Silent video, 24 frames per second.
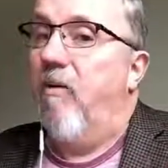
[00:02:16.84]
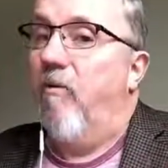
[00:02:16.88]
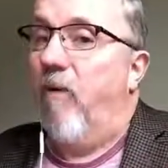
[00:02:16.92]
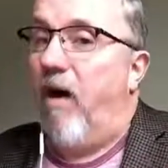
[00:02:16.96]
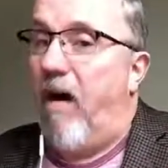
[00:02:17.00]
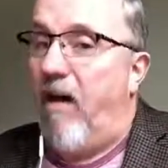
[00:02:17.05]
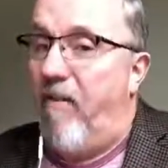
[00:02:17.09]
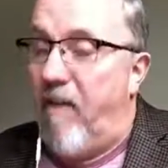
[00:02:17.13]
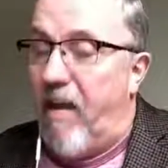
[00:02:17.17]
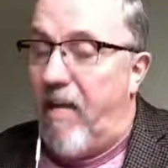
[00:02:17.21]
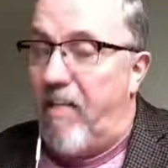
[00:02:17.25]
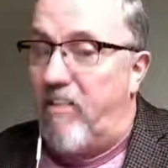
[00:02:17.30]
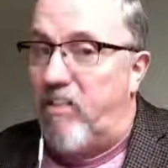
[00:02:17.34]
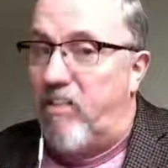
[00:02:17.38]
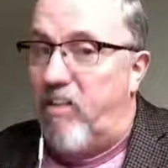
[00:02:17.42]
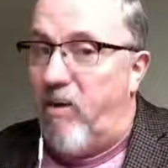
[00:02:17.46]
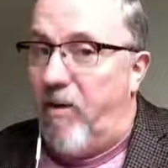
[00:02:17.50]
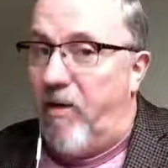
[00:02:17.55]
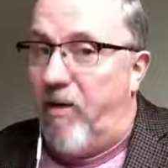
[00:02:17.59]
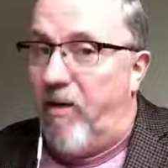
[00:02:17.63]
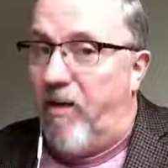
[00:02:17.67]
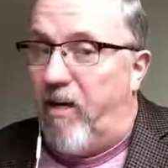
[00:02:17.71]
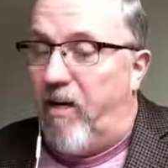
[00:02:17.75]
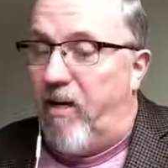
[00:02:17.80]
While that's
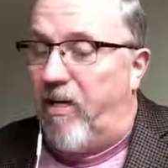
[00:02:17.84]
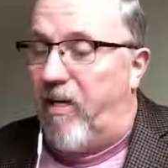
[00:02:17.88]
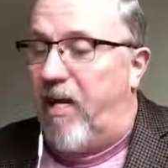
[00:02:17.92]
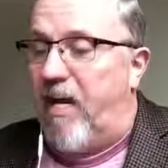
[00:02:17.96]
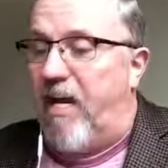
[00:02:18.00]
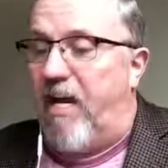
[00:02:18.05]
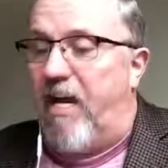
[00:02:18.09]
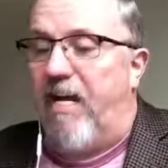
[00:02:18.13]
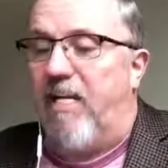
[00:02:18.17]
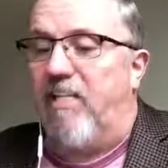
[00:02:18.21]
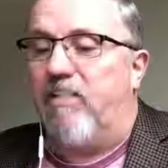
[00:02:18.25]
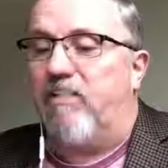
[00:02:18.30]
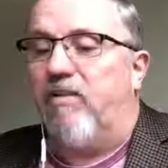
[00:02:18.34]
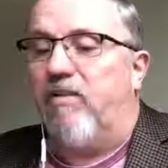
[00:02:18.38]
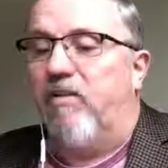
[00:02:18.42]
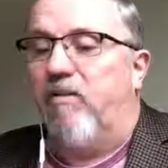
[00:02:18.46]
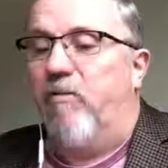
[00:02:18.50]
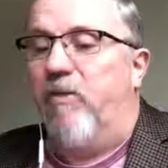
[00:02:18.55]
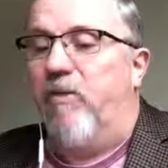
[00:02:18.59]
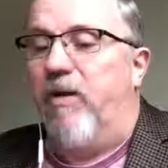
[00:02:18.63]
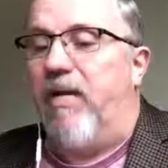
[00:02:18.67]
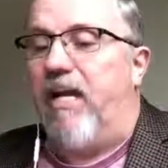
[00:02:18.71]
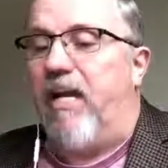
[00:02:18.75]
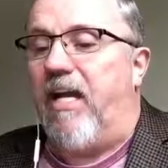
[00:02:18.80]
going on, guys,
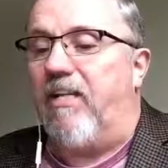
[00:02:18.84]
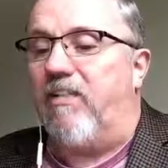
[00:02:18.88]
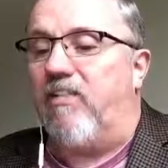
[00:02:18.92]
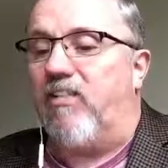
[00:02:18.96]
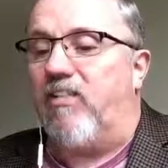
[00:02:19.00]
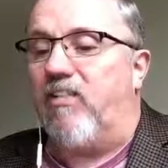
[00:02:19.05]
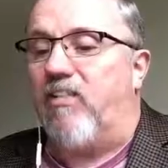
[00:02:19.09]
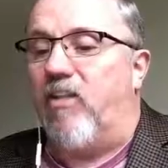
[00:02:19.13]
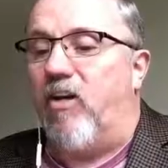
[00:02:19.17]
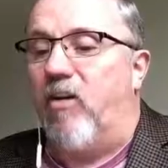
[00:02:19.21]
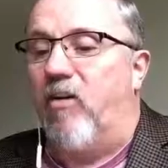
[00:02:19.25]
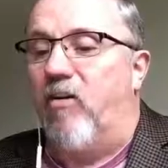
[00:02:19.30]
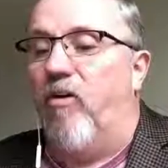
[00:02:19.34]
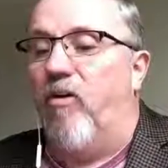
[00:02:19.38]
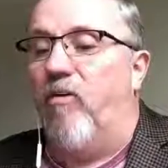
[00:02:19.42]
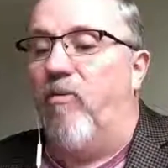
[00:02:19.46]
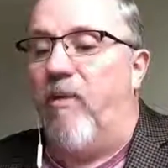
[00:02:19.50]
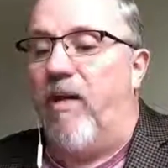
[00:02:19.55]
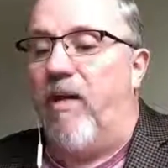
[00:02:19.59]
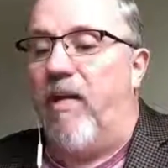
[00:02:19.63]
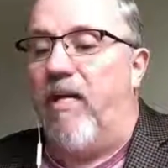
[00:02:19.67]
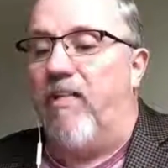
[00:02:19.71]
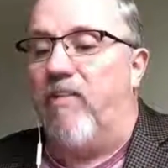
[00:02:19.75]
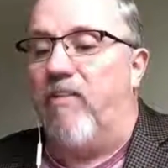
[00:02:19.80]
we got solar
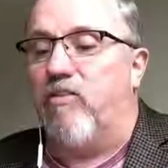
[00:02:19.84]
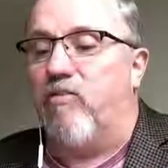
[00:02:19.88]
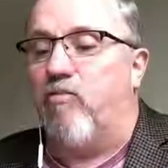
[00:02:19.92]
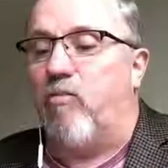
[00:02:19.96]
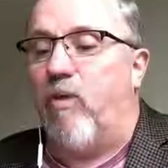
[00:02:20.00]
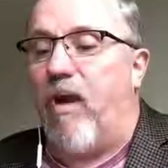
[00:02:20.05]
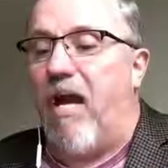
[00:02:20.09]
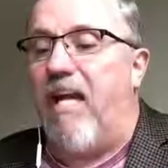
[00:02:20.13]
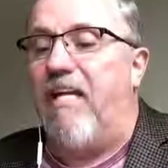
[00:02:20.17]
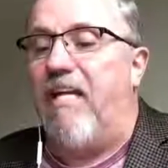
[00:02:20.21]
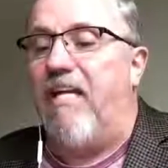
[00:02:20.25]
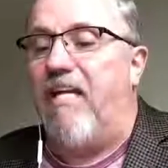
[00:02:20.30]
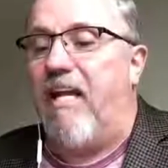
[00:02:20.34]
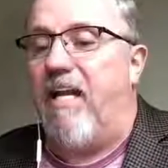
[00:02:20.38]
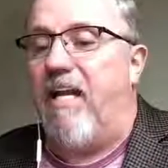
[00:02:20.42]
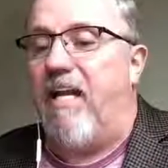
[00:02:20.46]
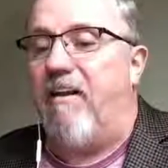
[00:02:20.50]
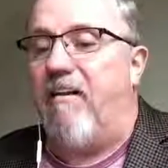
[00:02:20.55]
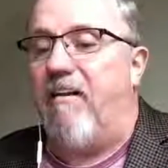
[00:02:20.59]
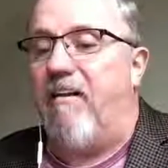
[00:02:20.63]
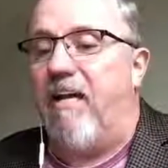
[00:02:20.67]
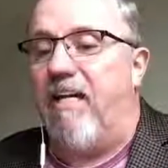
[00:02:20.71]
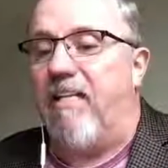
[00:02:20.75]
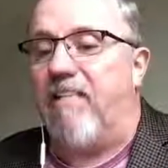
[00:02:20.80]
winds right
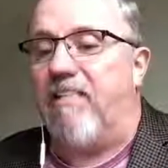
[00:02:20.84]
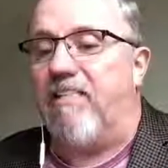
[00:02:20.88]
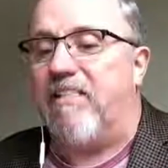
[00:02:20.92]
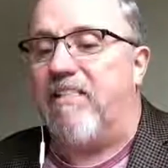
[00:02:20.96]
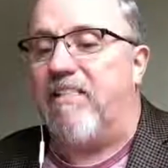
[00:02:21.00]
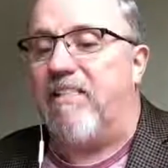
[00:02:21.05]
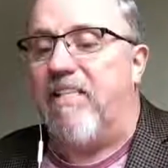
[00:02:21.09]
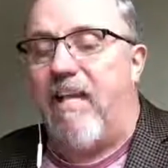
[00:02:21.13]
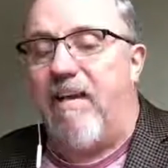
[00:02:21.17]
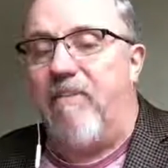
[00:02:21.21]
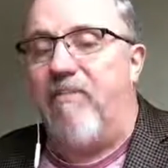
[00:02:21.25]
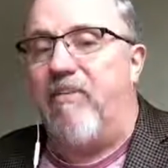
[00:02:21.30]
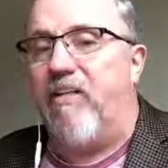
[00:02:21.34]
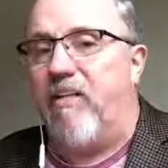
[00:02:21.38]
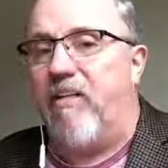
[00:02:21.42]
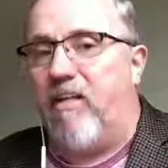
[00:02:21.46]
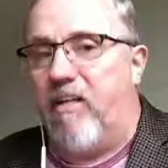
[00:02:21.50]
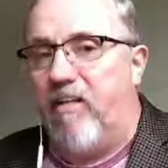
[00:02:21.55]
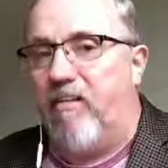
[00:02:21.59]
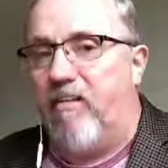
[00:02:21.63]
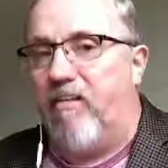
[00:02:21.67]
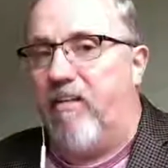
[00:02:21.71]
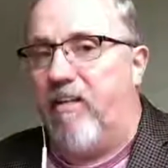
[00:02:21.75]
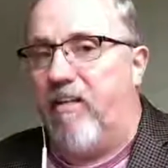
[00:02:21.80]
now at
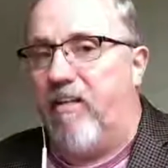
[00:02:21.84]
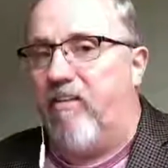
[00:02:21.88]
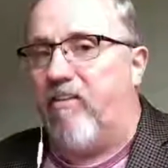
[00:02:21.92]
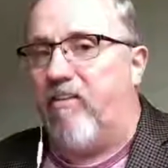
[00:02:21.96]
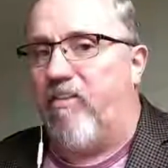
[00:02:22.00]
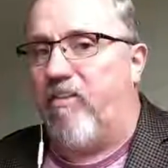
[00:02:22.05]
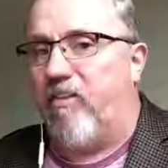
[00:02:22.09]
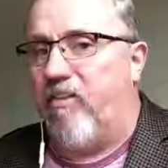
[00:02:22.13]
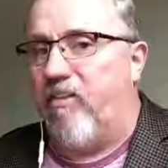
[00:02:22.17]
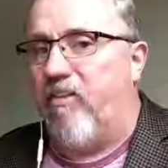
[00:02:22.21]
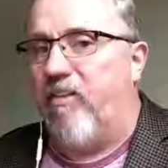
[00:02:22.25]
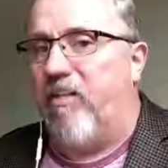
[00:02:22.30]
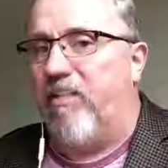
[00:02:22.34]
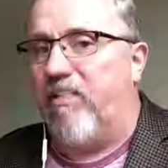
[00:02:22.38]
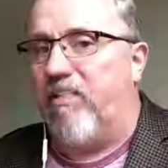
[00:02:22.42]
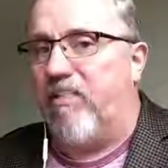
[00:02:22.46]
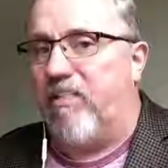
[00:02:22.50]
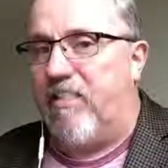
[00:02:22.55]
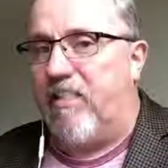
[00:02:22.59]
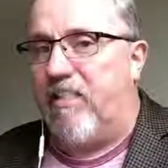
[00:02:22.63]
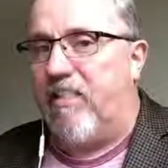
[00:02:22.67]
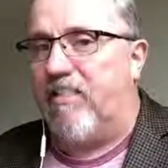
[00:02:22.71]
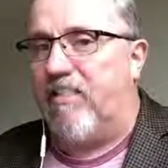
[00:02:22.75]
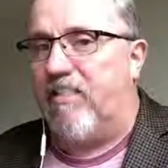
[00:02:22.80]

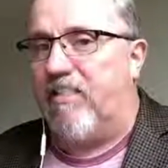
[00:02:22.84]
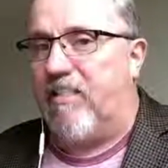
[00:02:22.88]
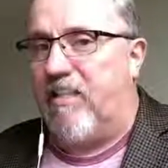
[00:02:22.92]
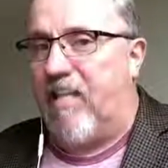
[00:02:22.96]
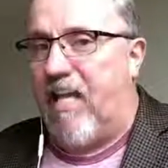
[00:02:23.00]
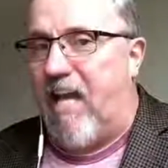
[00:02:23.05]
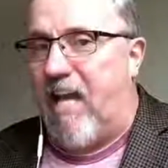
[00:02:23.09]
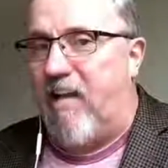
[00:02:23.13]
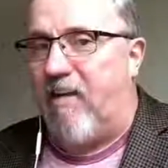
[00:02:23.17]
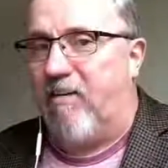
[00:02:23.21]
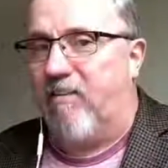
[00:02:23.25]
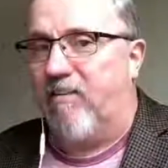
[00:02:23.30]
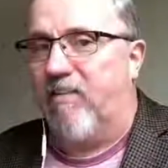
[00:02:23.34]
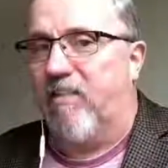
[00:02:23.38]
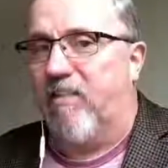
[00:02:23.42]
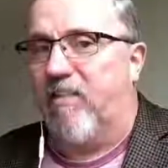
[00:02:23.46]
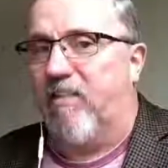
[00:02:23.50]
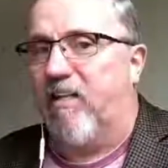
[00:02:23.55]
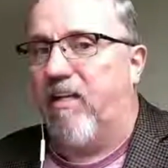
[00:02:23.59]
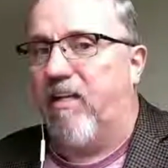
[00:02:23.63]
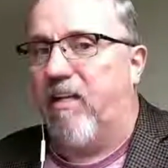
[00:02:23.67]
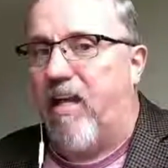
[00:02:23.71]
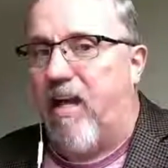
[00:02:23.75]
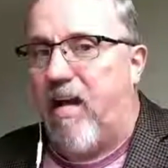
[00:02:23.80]
736,000
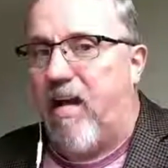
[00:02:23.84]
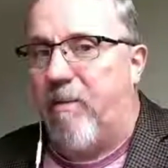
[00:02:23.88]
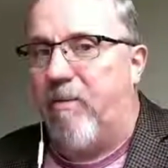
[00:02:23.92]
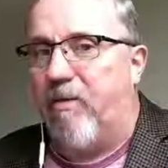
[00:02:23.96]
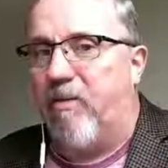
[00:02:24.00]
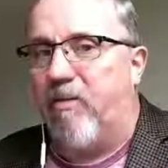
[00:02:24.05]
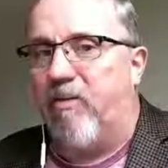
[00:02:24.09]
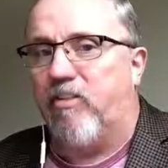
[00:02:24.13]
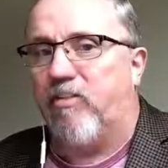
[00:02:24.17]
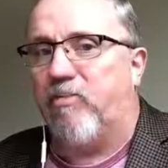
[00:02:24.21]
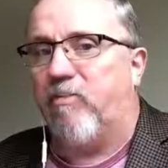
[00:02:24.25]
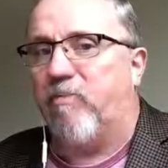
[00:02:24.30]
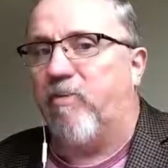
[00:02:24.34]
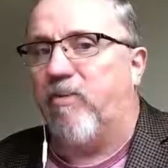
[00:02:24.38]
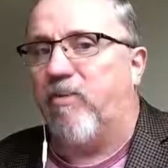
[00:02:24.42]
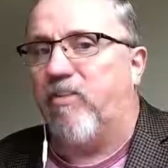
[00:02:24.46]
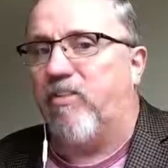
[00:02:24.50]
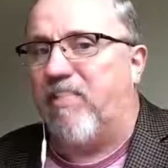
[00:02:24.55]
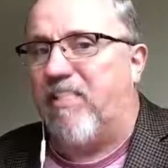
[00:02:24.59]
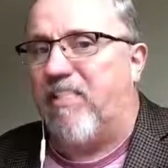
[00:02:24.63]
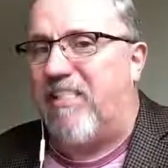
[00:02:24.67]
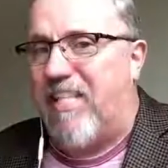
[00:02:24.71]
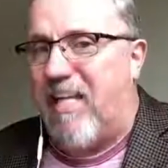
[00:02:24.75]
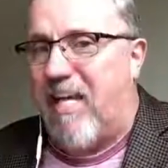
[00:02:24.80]
kilometers per
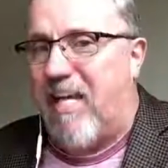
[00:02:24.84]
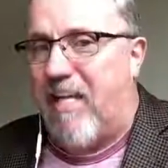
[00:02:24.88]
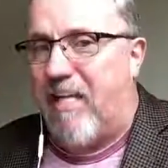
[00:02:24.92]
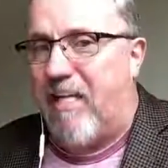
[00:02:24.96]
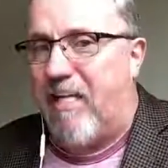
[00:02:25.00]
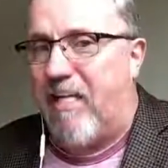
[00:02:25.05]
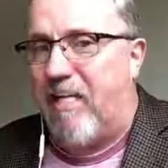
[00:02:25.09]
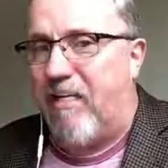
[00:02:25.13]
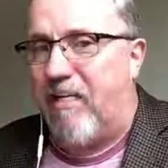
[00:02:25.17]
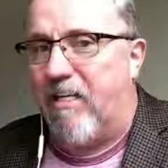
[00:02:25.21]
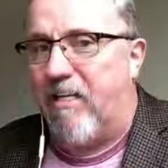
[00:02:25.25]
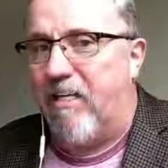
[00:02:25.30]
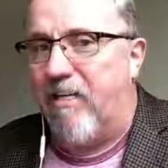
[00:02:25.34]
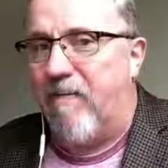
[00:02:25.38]
second.